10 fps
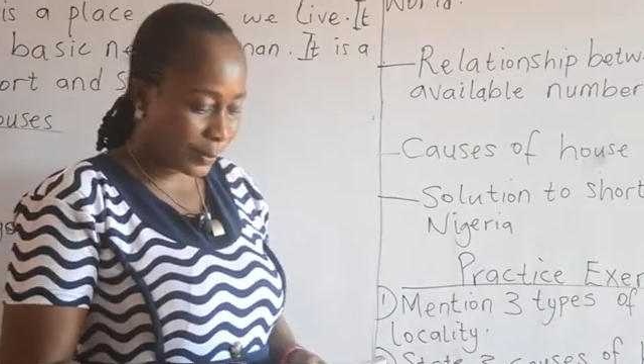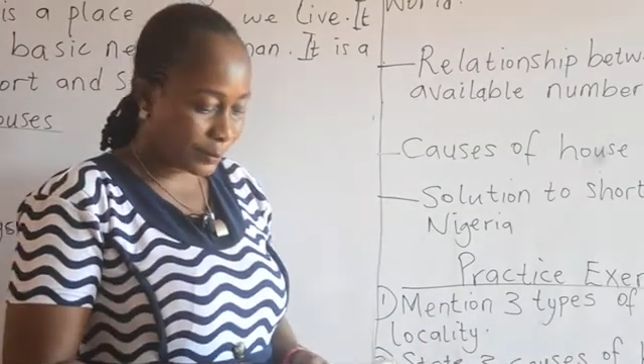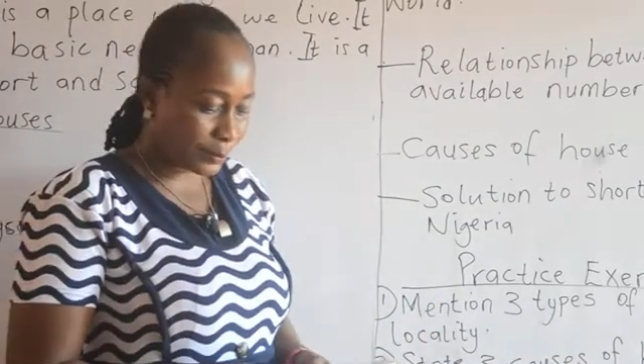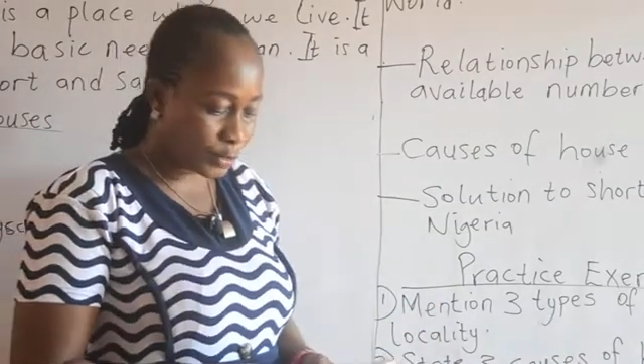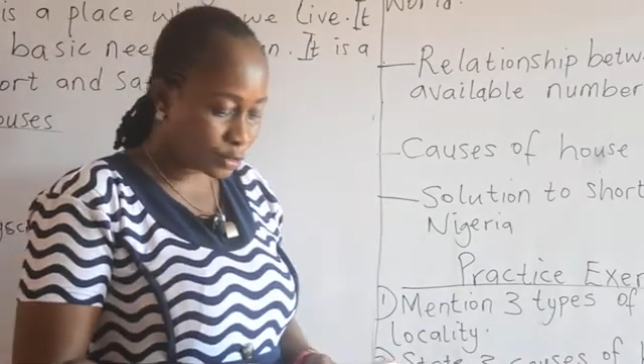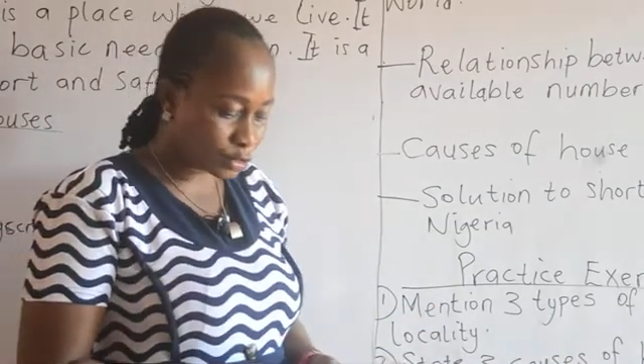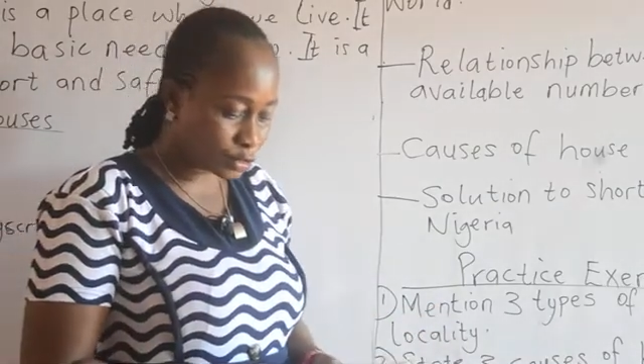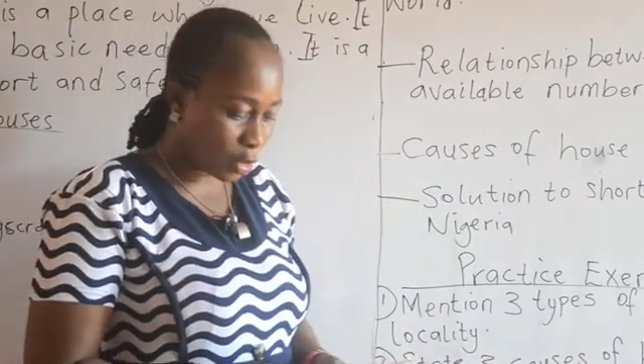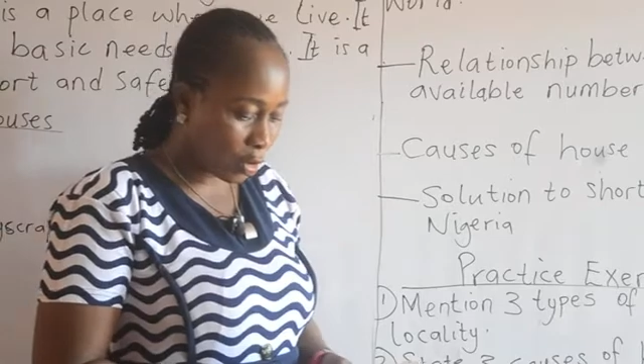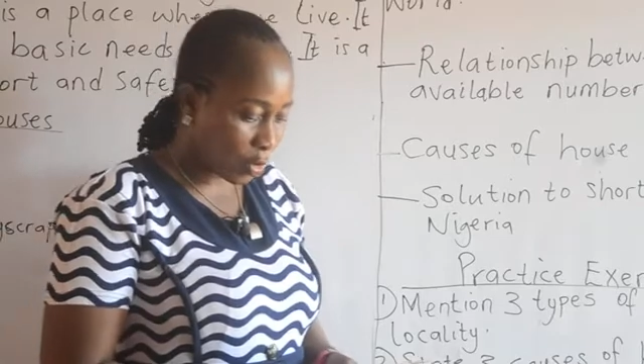build
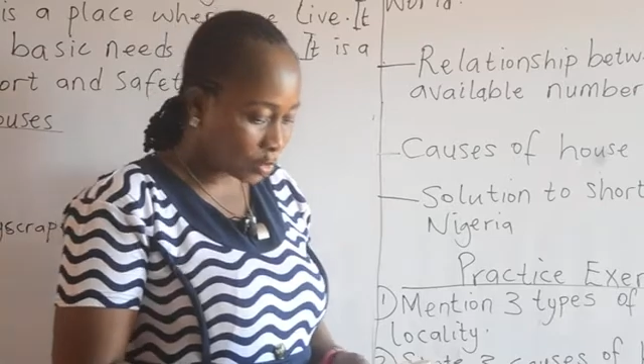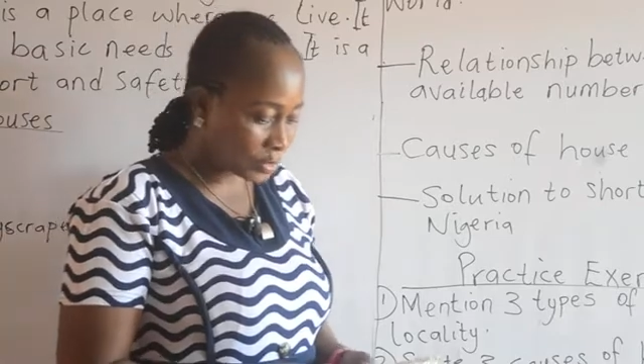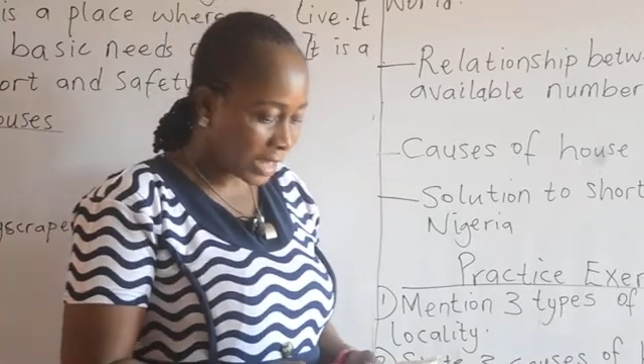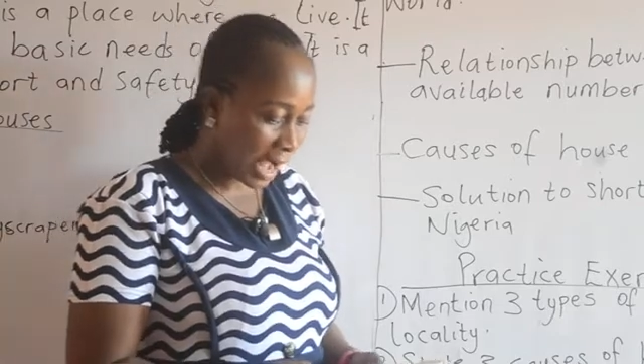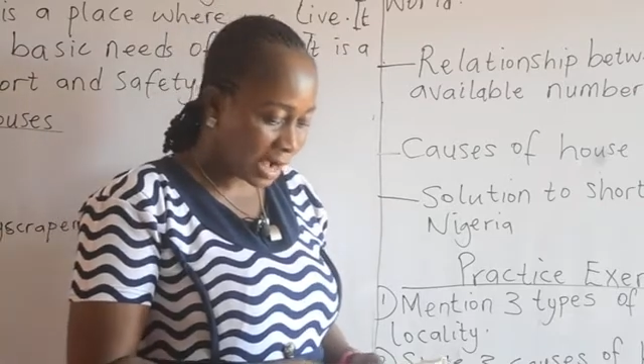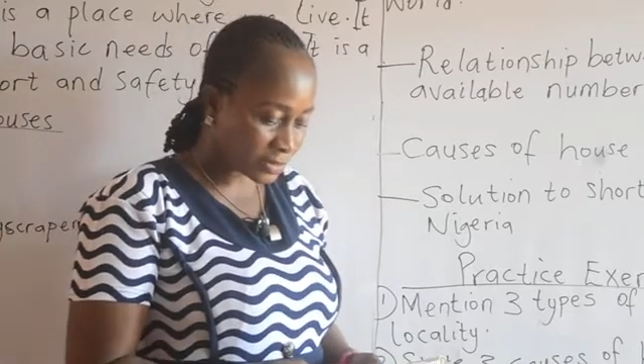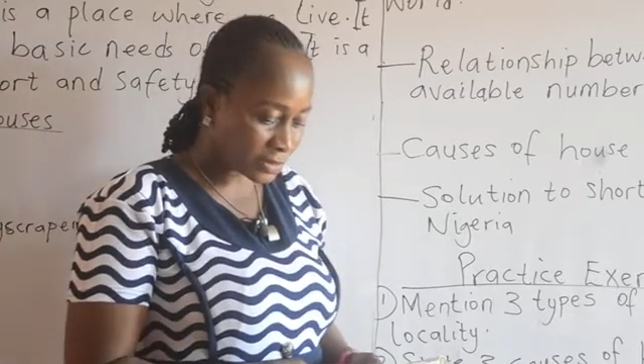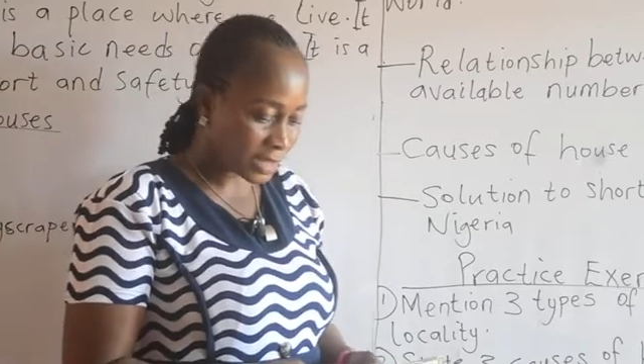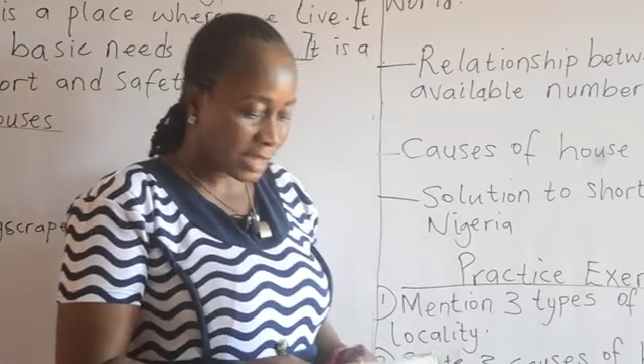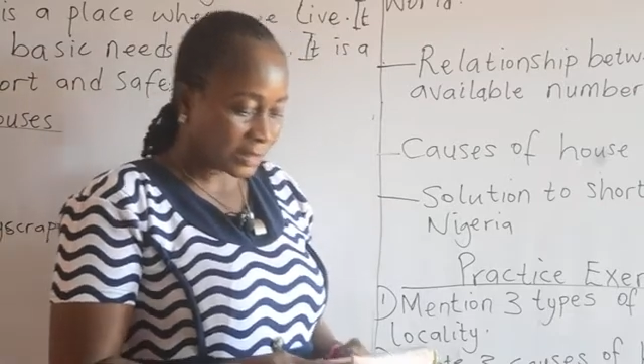your own house.
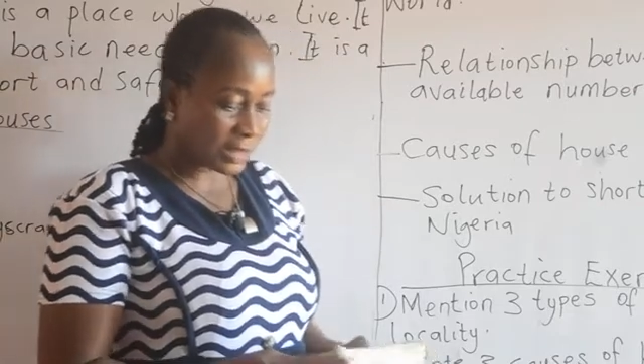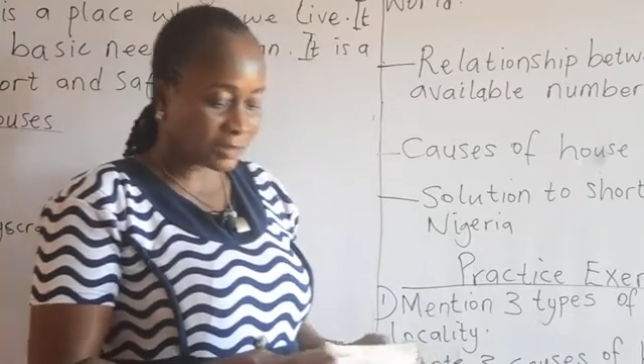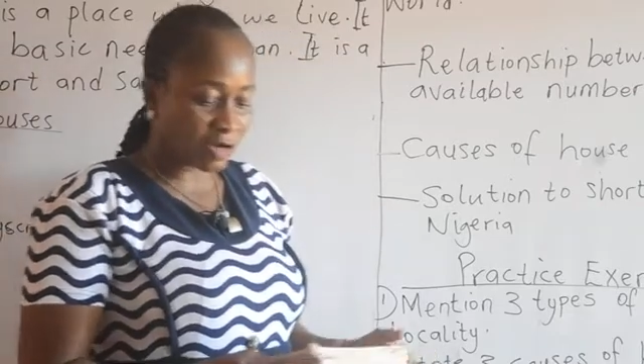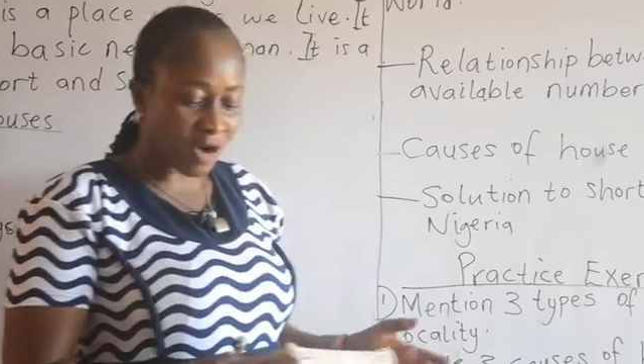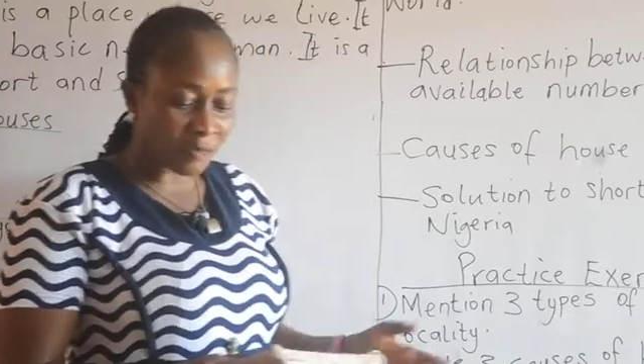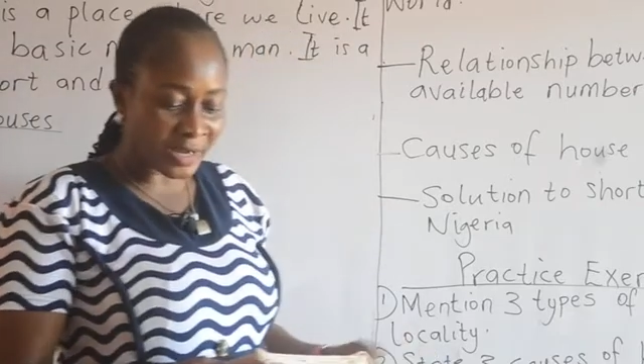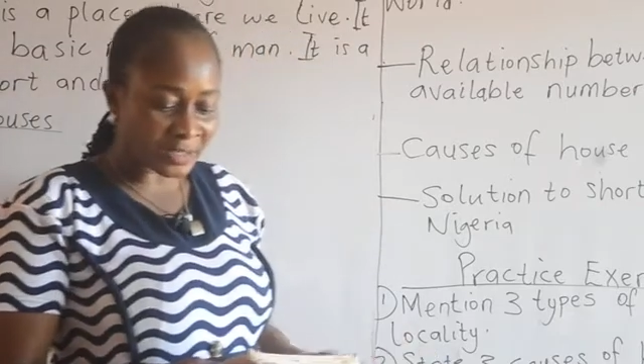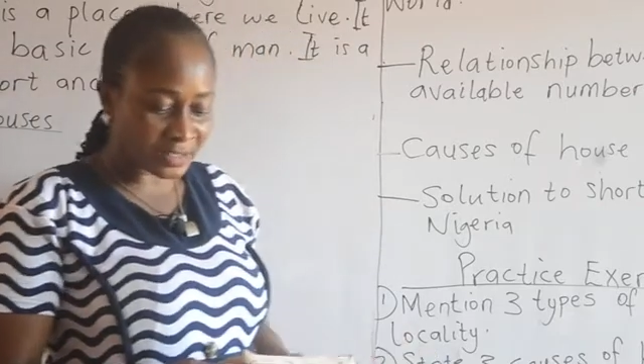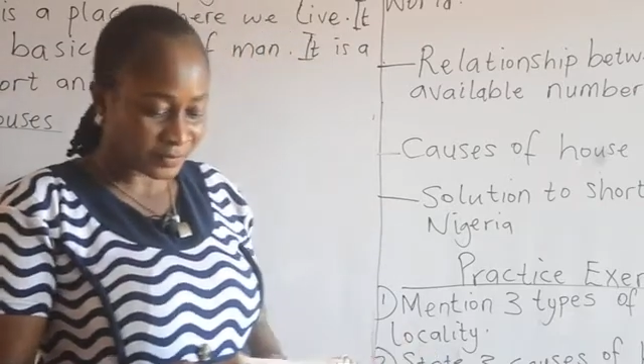Then government